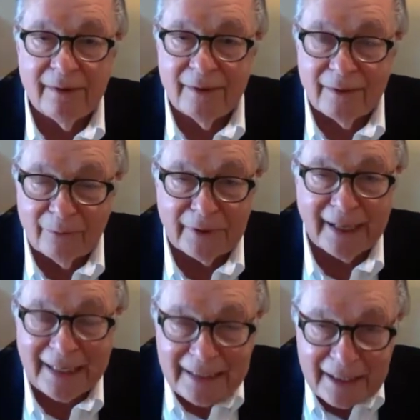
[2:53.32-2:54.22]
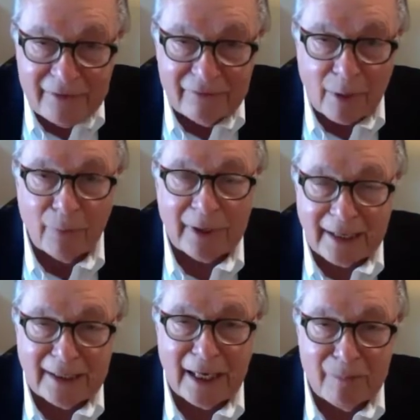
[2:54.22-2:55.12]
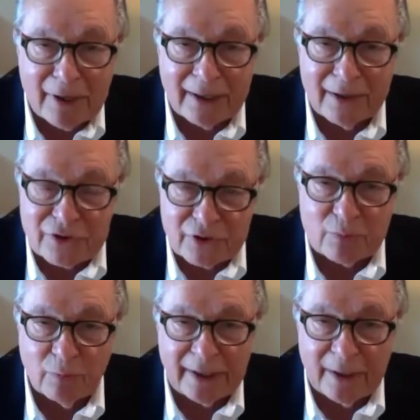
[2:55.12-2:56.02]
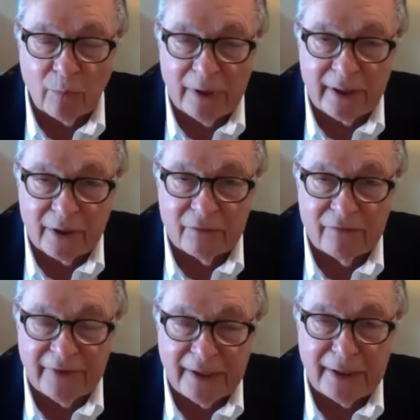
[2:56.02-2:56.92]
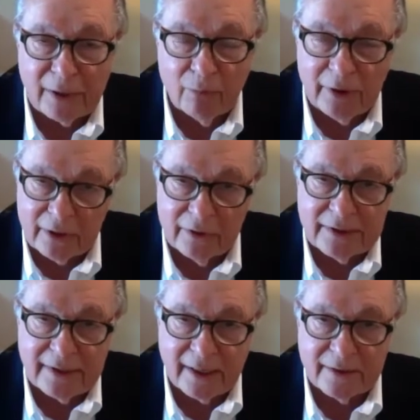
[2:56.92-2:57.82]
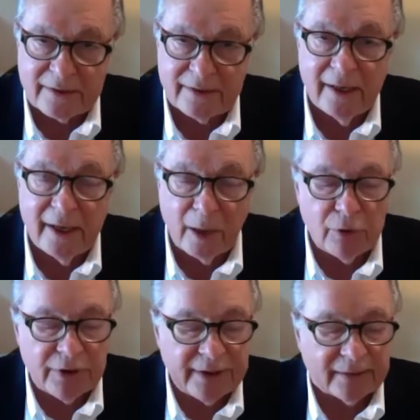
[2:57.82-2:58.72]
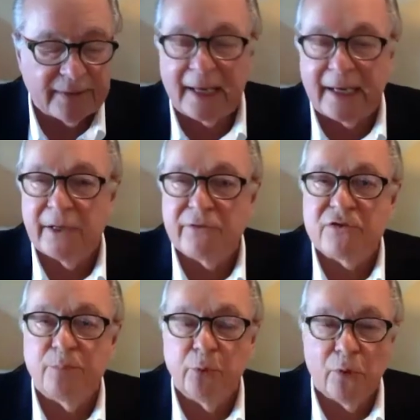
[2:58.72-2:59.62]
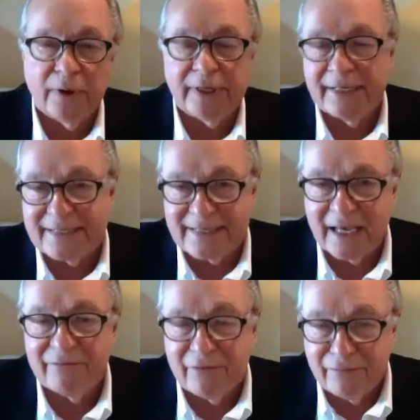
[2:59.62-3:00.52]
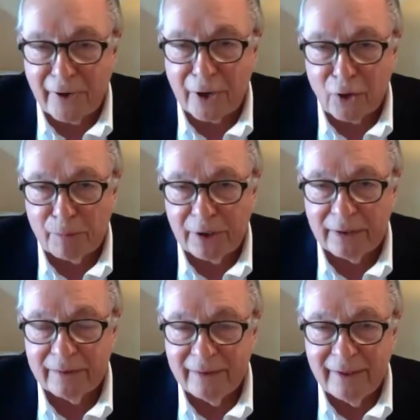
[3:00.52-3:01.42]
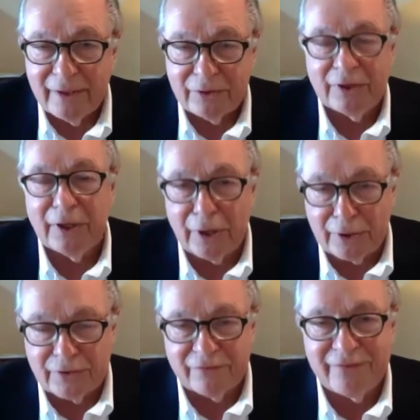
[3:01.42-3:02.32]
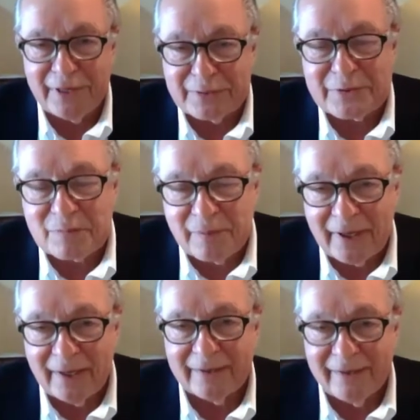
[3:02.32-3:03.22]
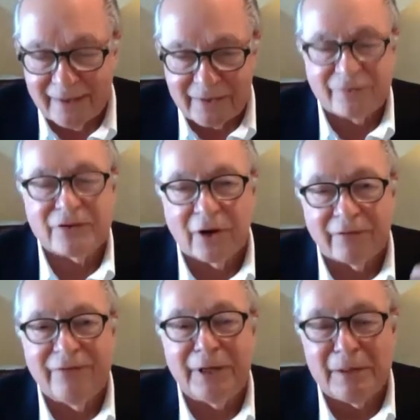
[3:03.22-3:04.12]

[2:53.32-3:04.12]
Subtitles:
when I leave than when I came in. It's just really a good feeling, a really good taste. And when you get that kind of support in a safe environment, you get on your feet to speak, you start feeling